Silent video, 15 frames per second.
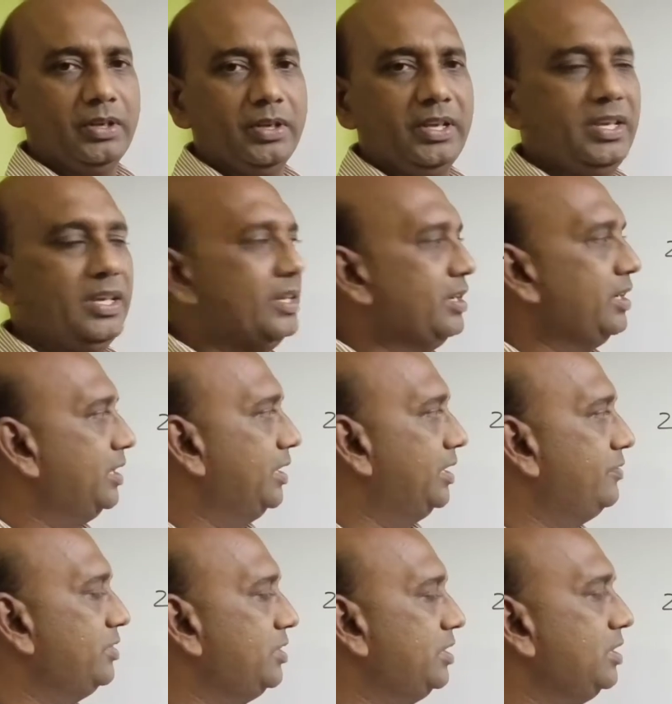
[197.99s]
Here the
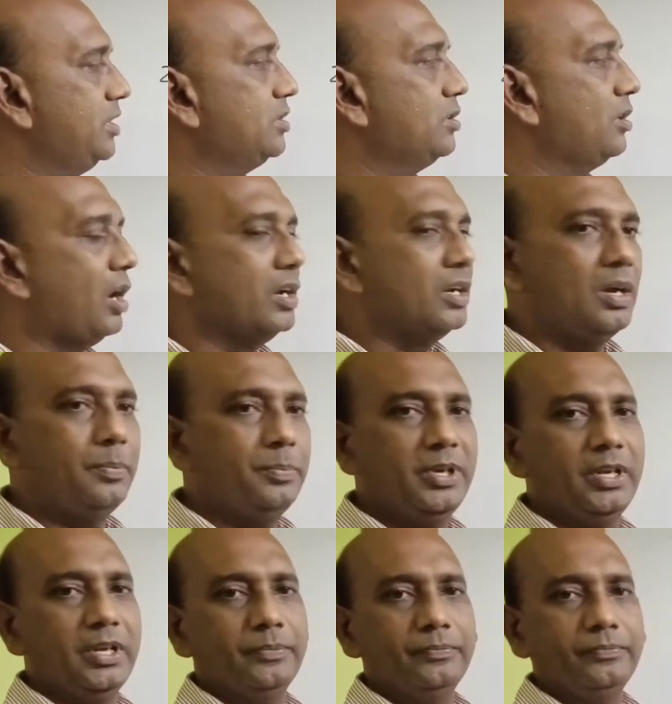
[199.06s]
division is not
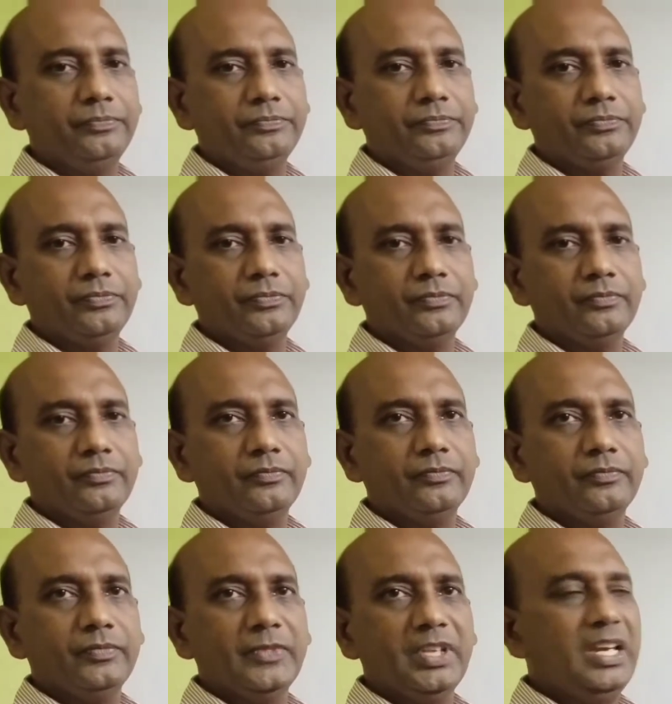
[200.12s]
completing,
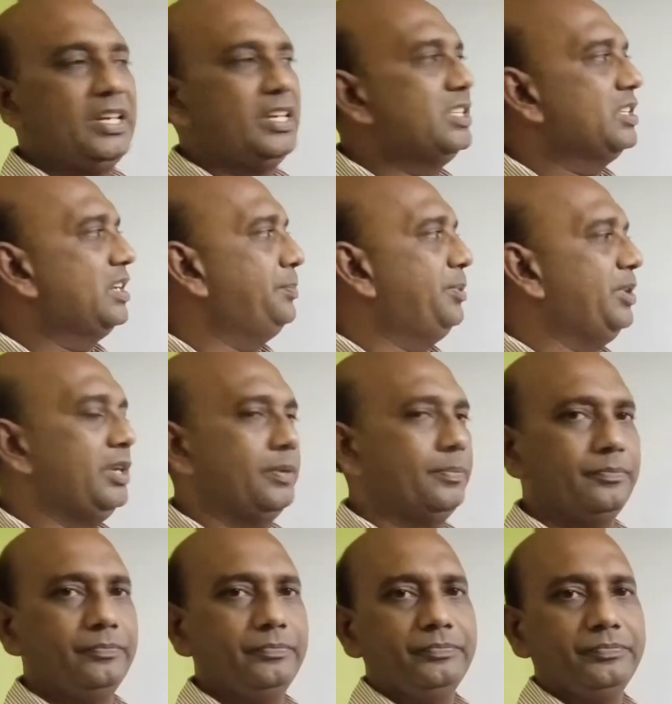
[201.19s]
it is repeating.